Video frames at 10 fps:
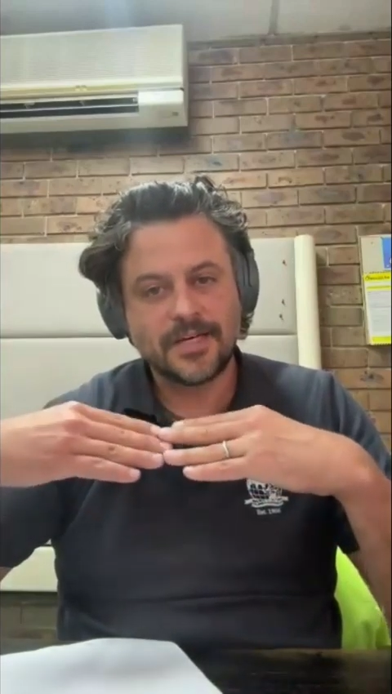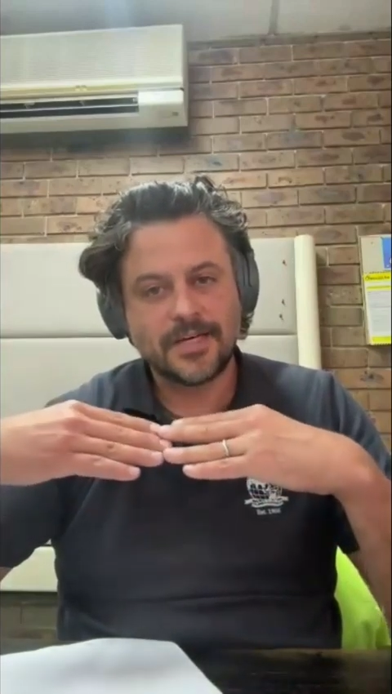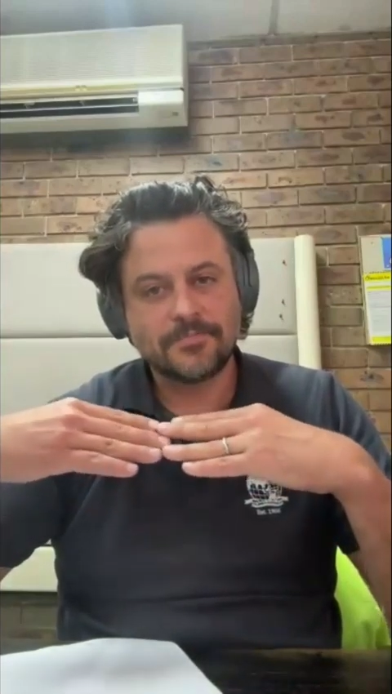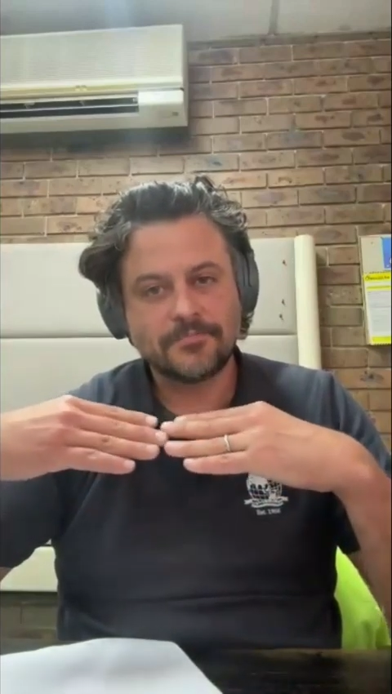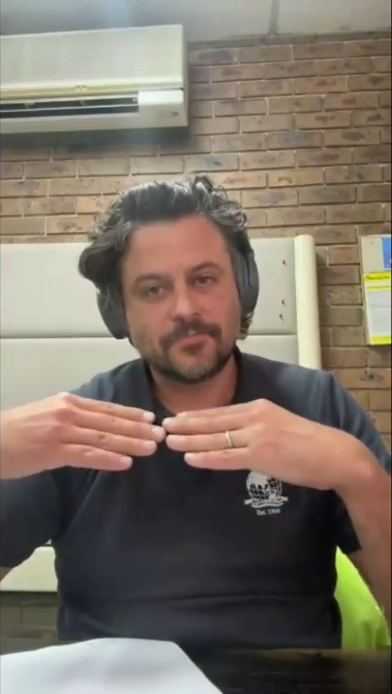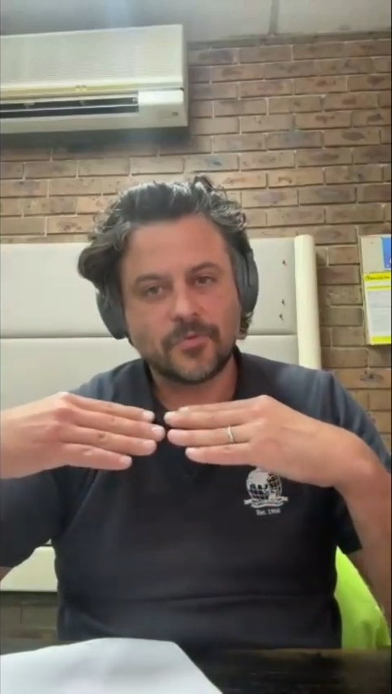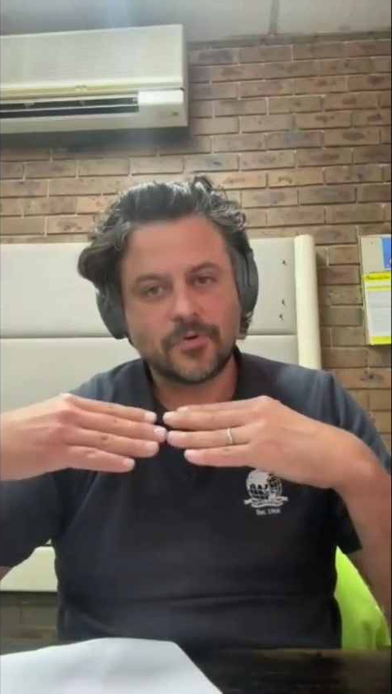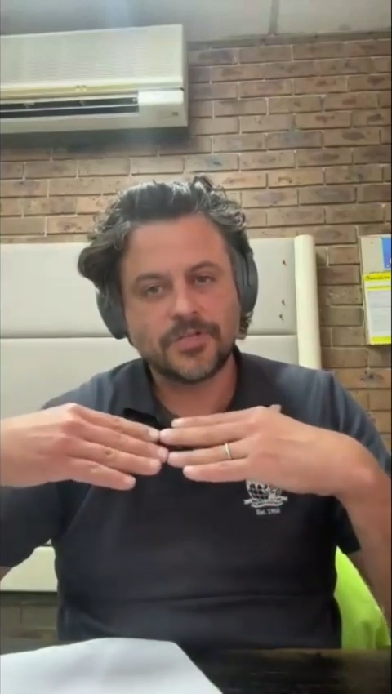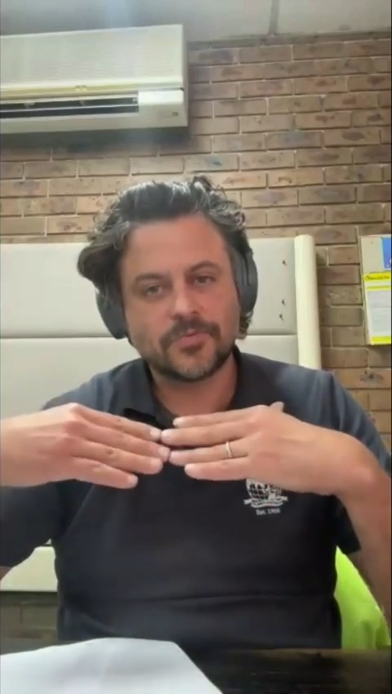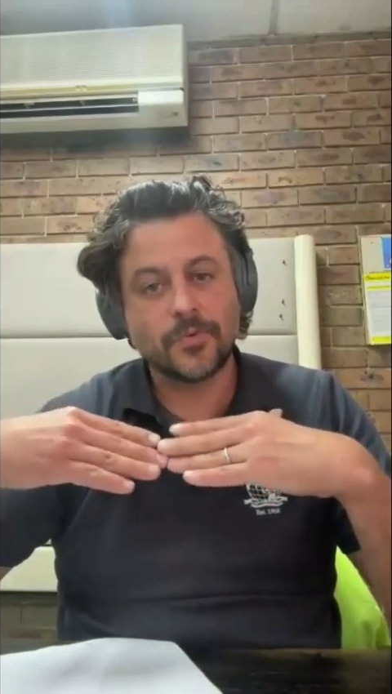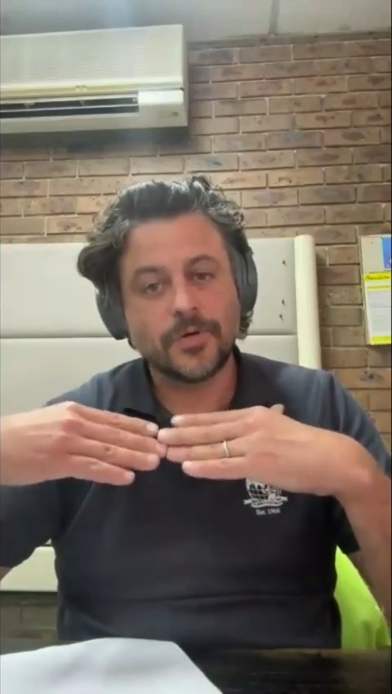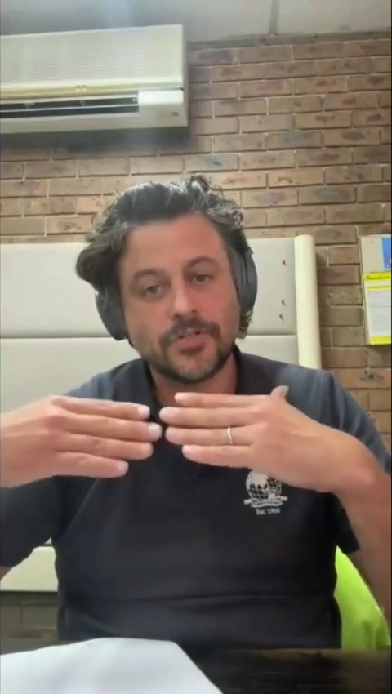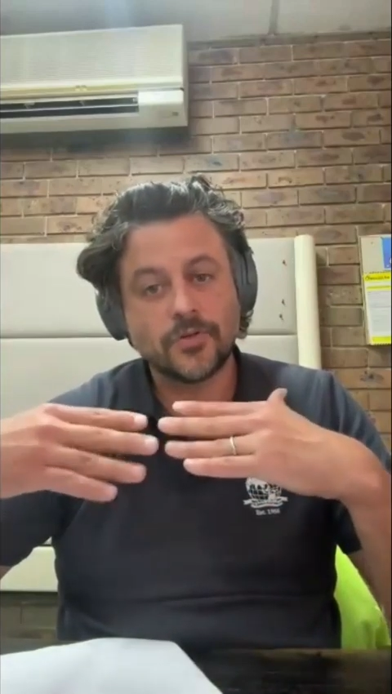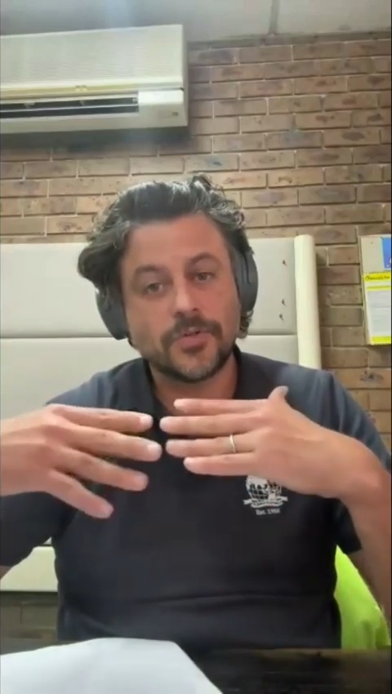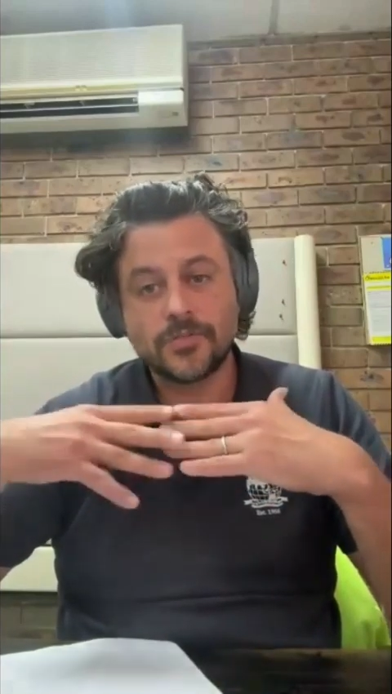Whereas what
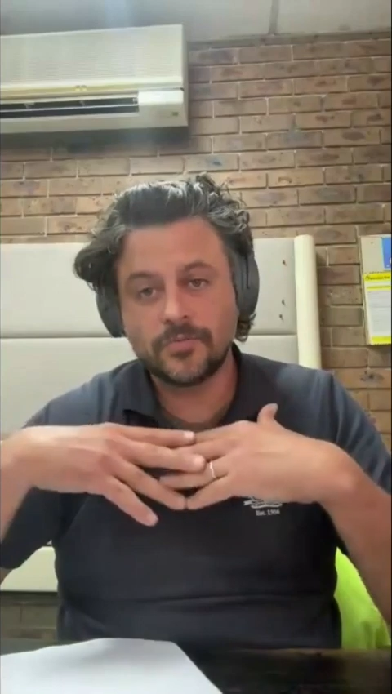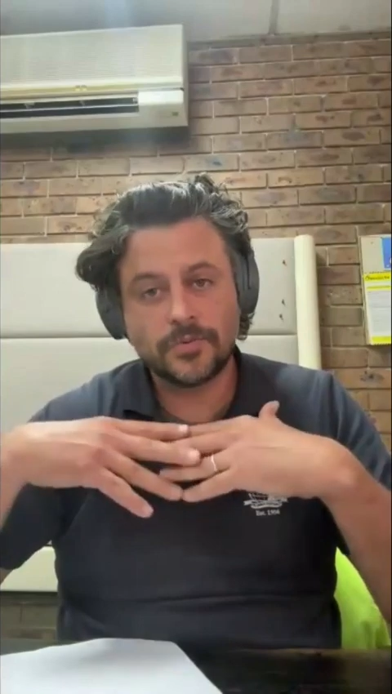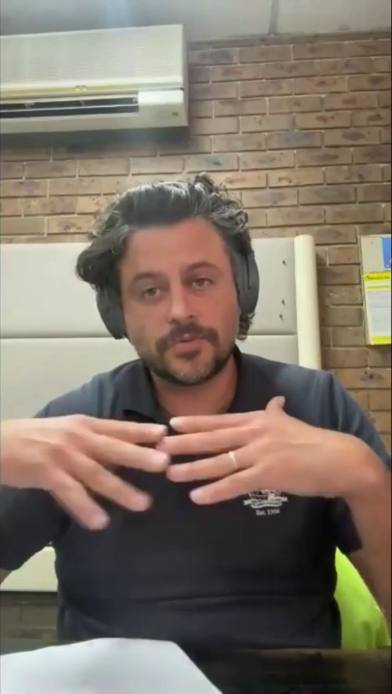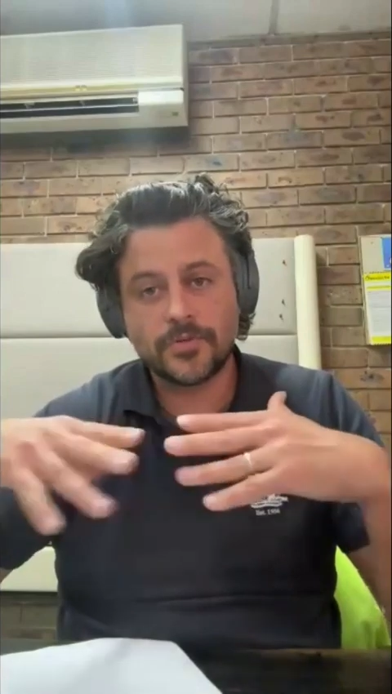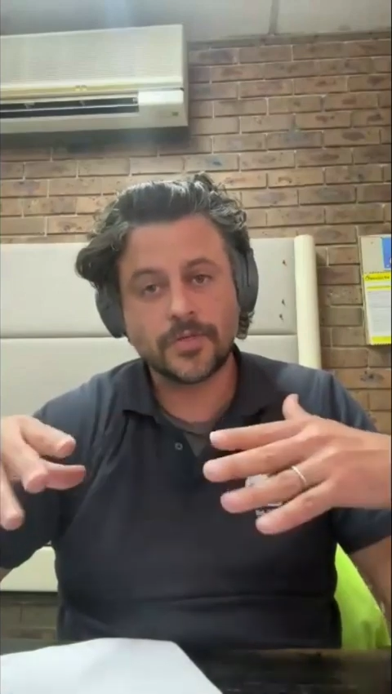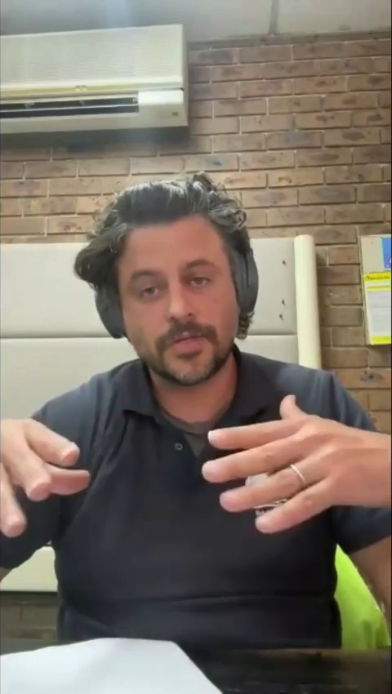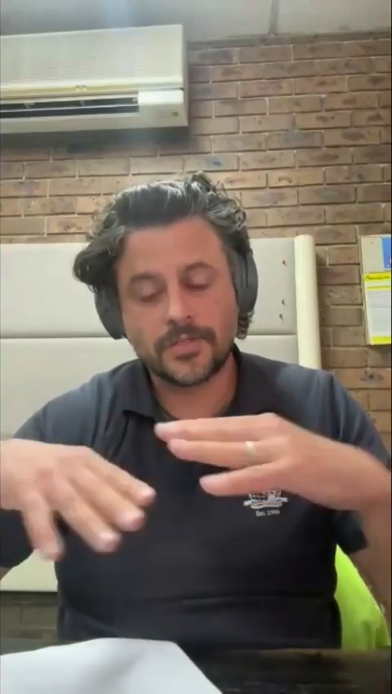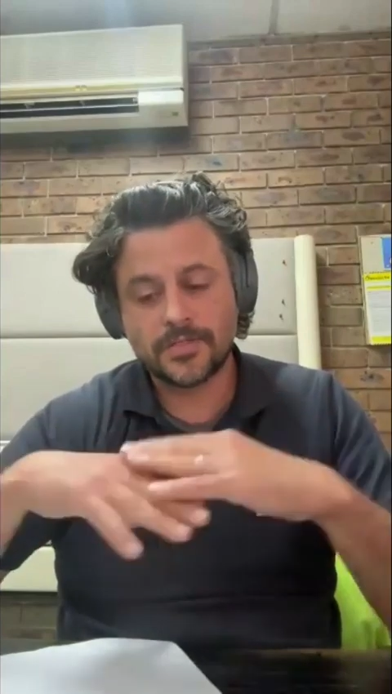we do is we're purely